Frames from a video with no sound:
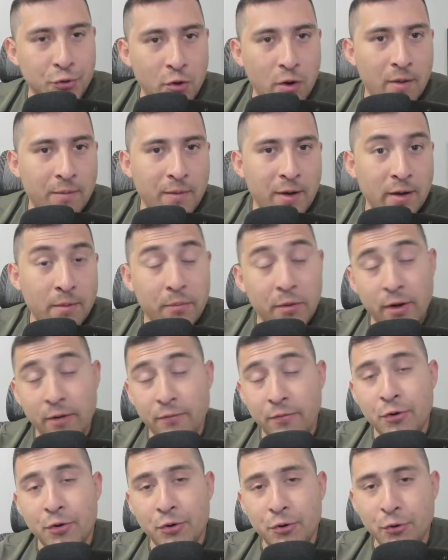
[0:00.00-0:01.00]
know about it. But if
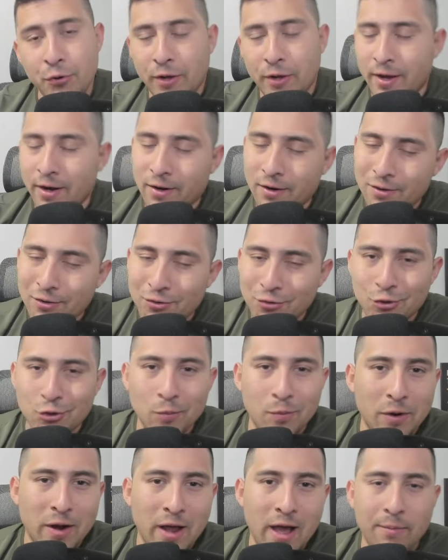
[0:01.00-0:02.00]
you're new here,
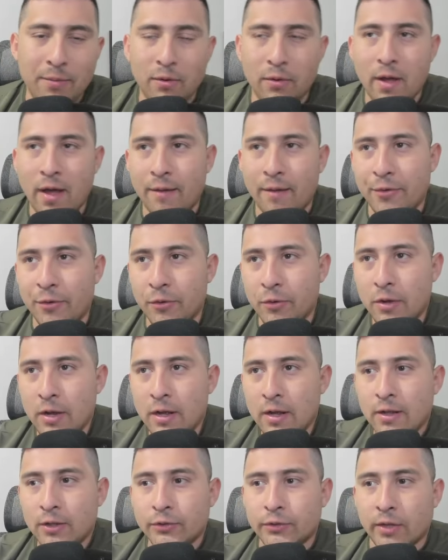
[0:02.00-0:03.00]
super happy to have you,
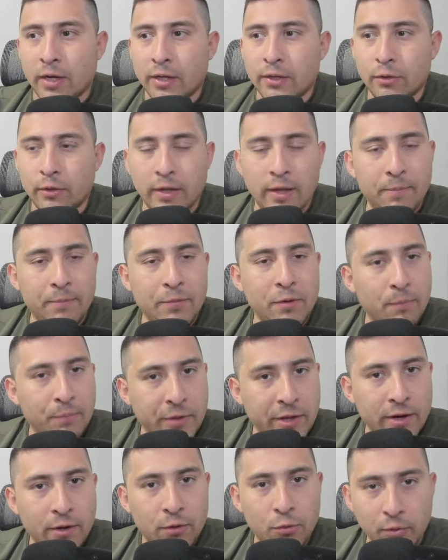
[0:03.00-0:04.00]
trying to keep you
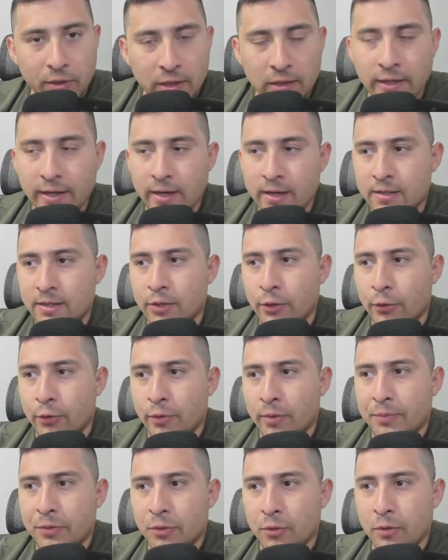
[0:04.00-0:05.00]
updated with the latest in
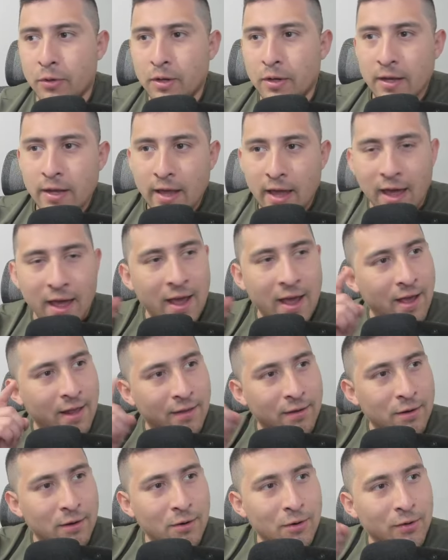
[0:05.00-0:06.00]
crypto.
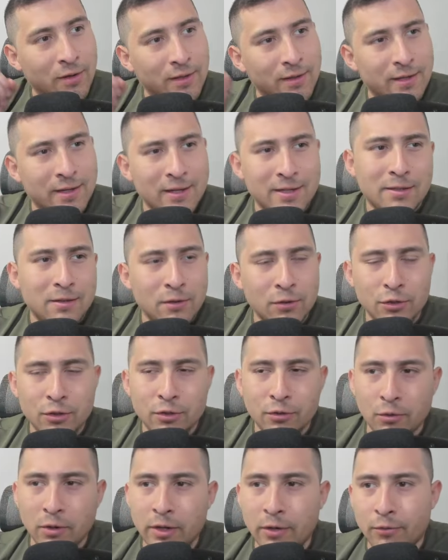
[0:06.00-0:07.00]
And look at this,
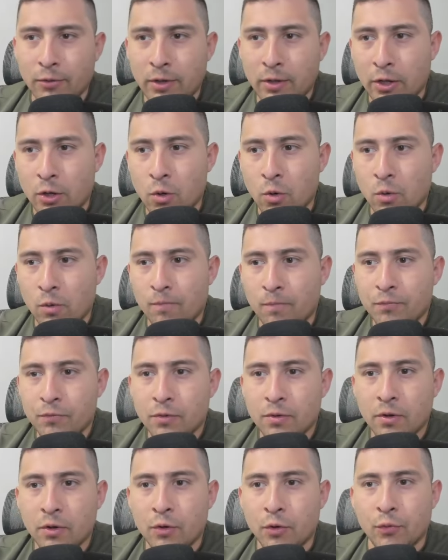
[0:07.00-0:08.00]
looks really, really cool.
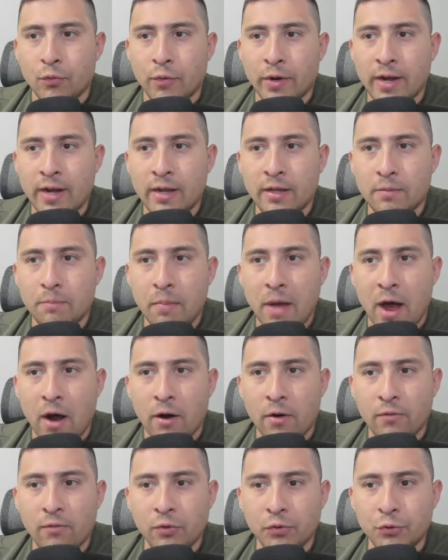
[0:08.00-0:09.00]
Great,
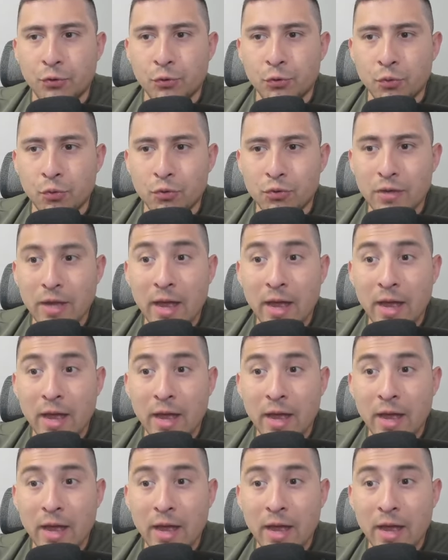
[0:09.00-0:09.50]
powerful tools